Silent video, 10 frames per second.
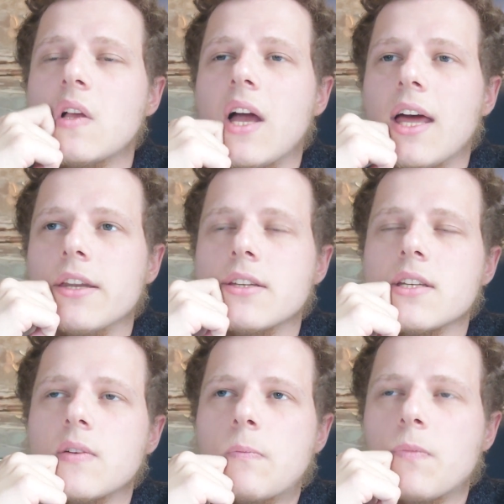And
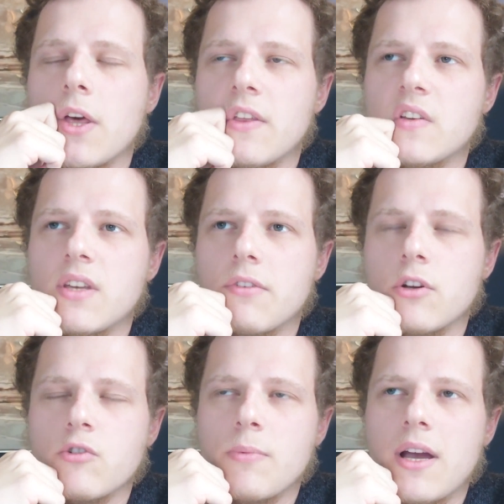I think
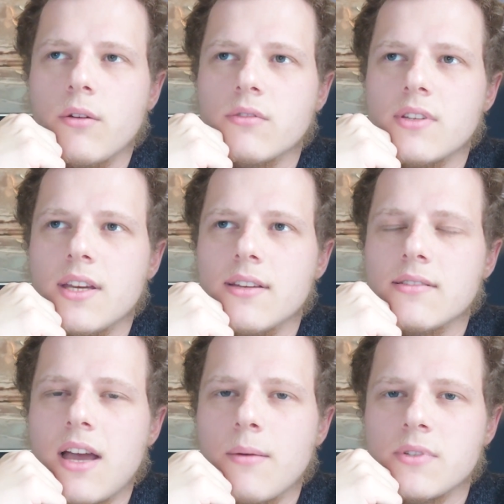£700
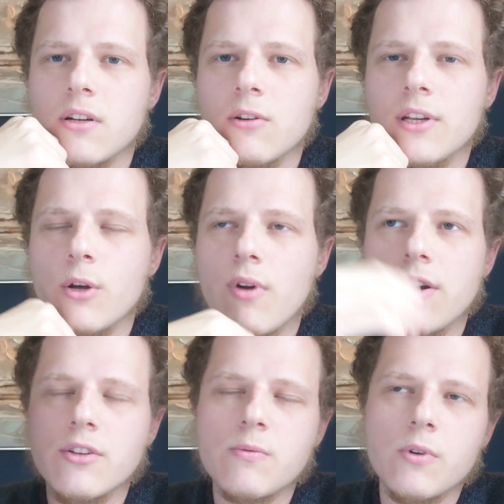is absolutely
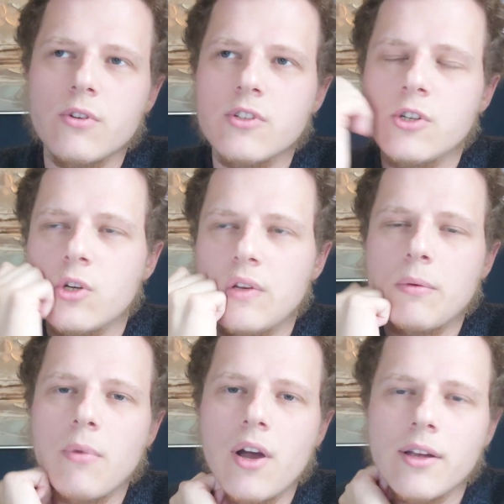horrendous because you couldn't
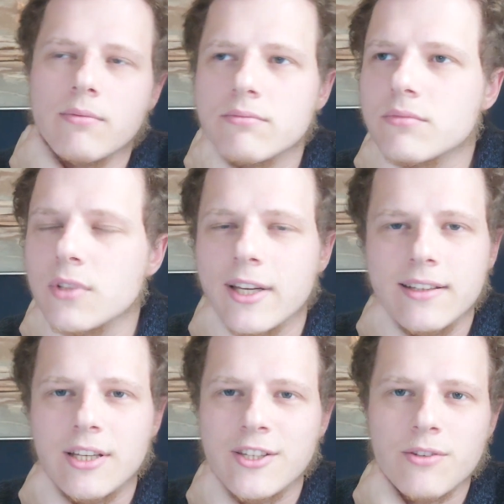even buy
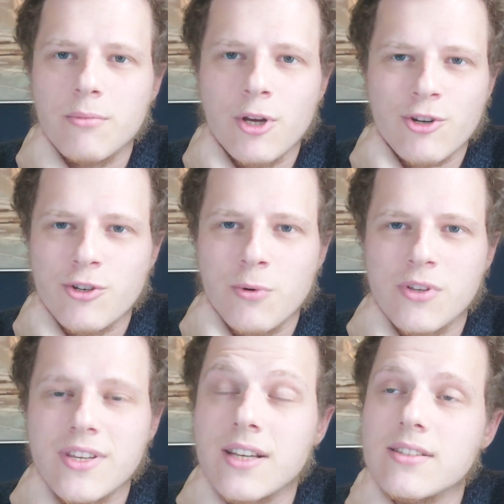a decent Peugeot
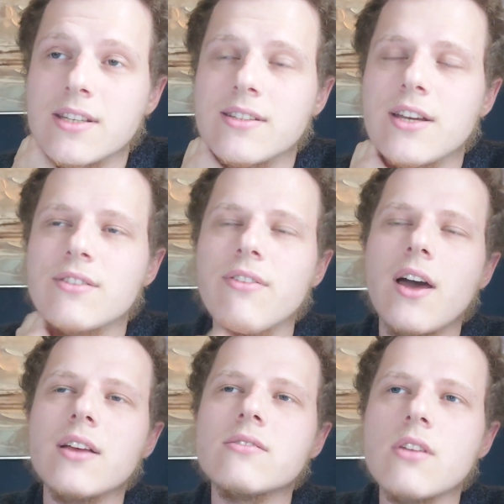206 these days for
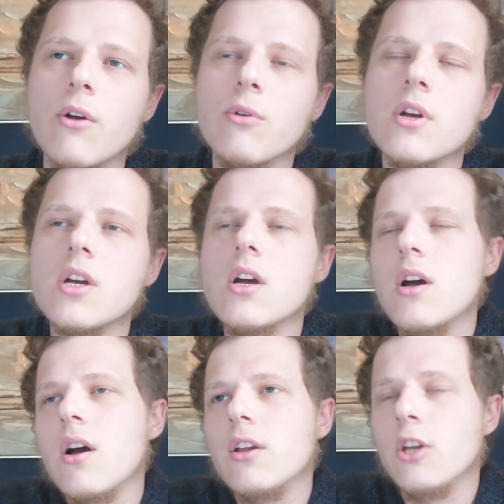that. So,
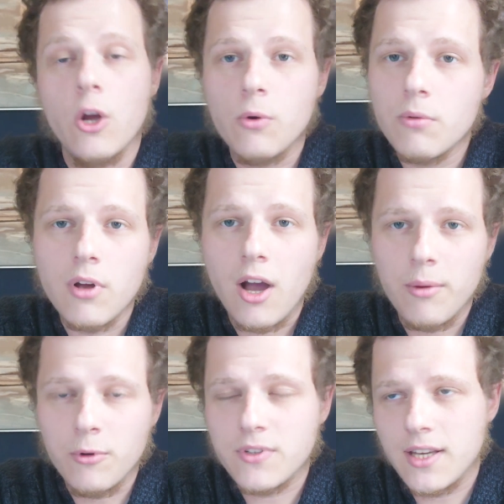no,
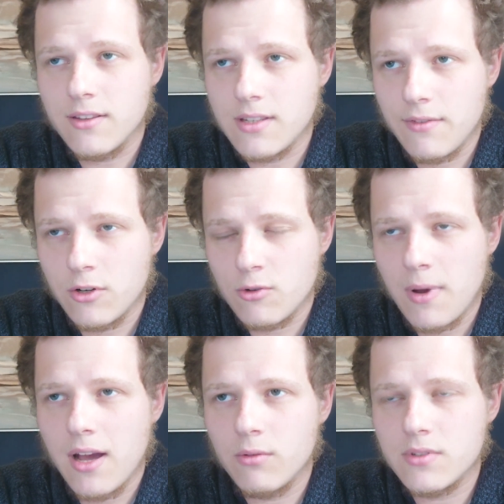I'm not taking the
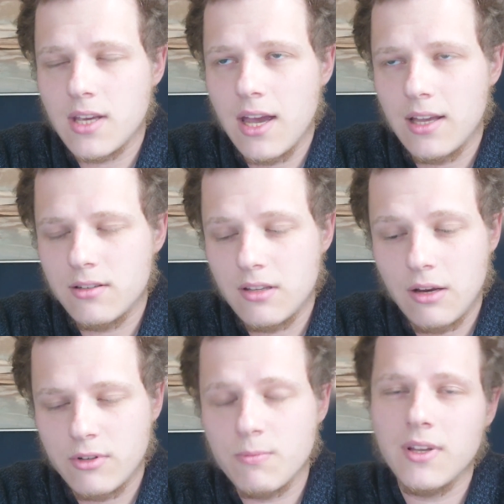£700. And
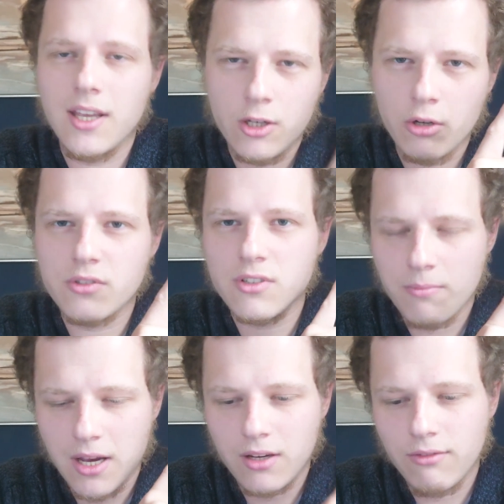there has been a
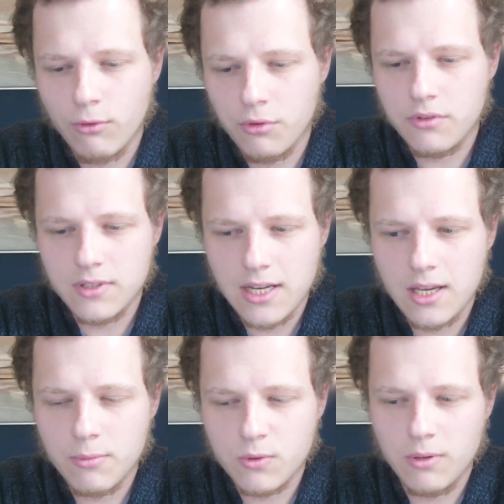constant back and forth
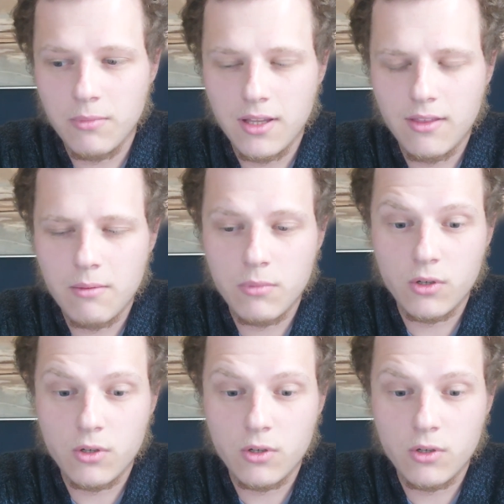today between me and them